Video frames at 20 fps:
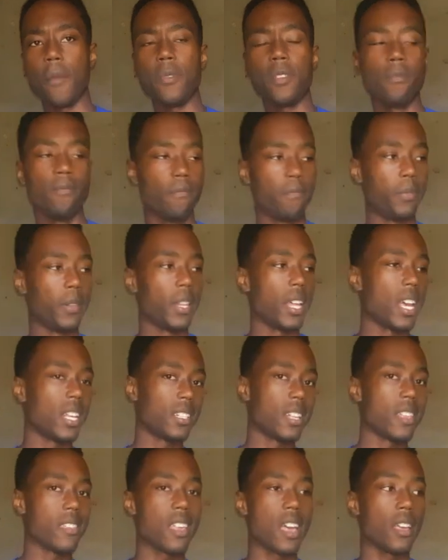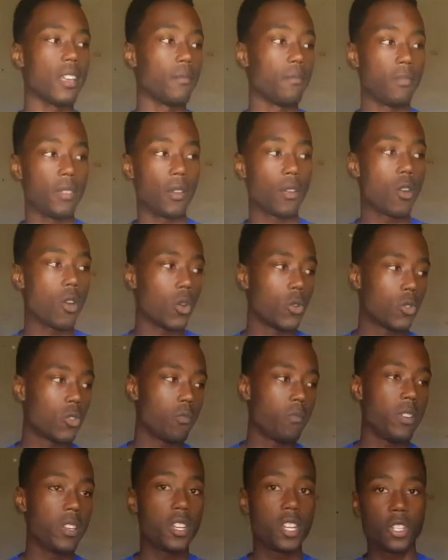I mean, players like that, the goals
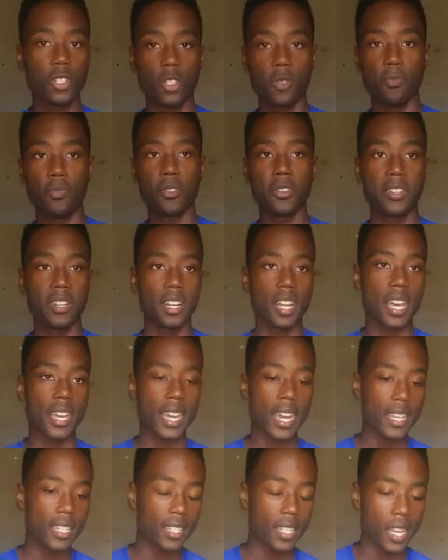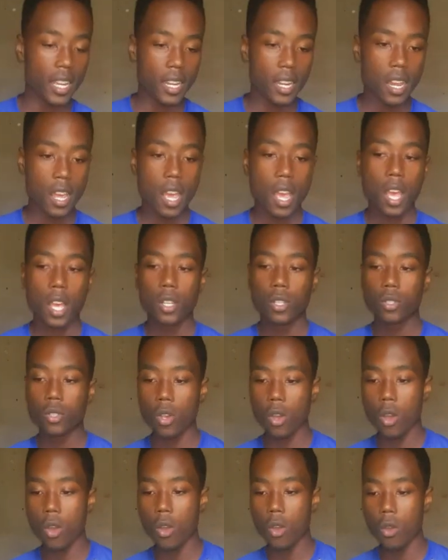would be distributed, like I said.
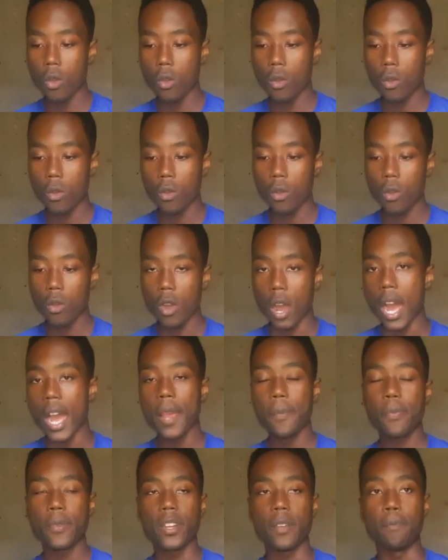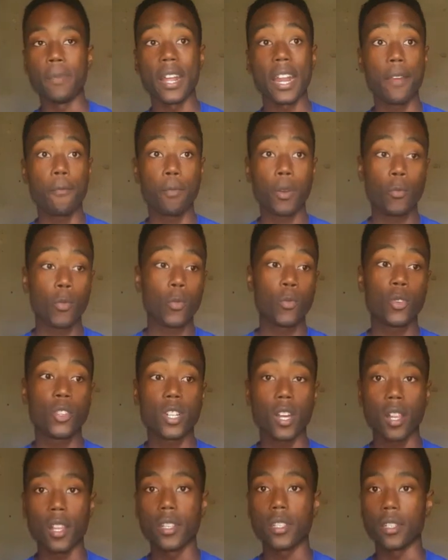So, but with
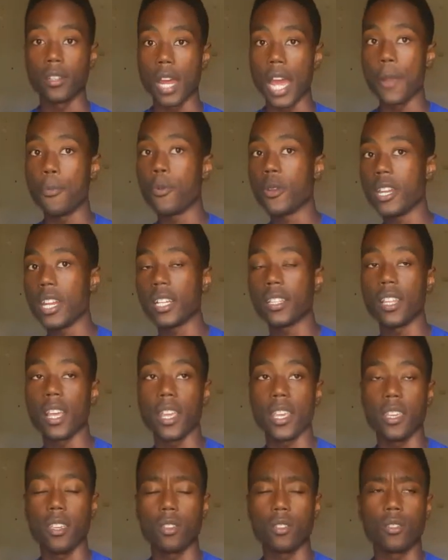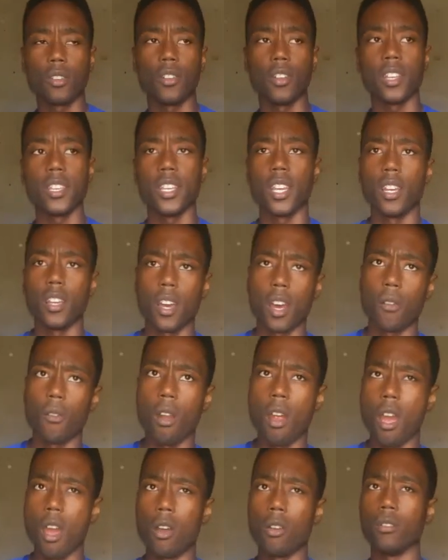Richarlison, I predict that he's going to get
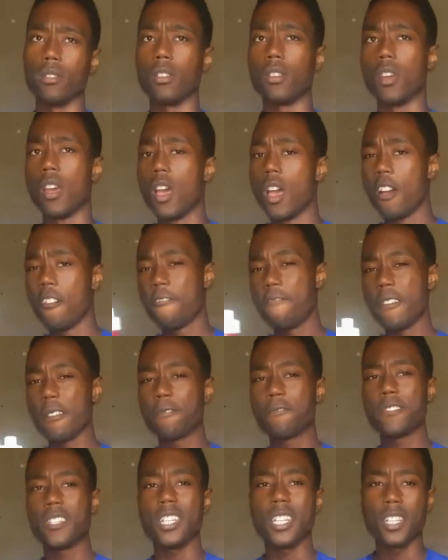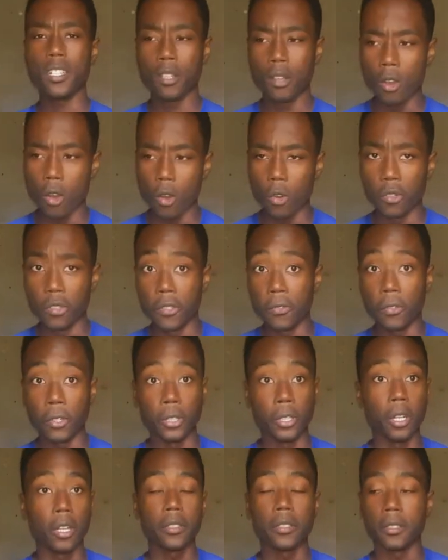around 15 goals for
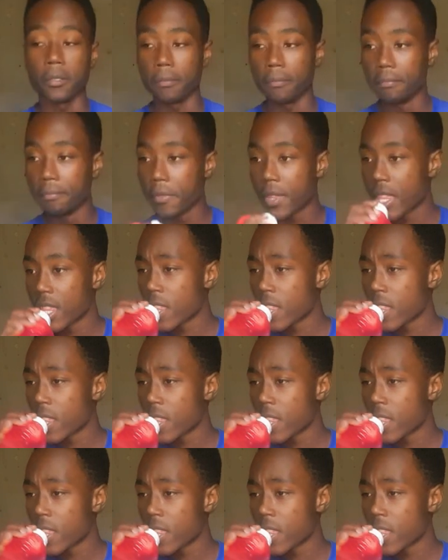Tottenham.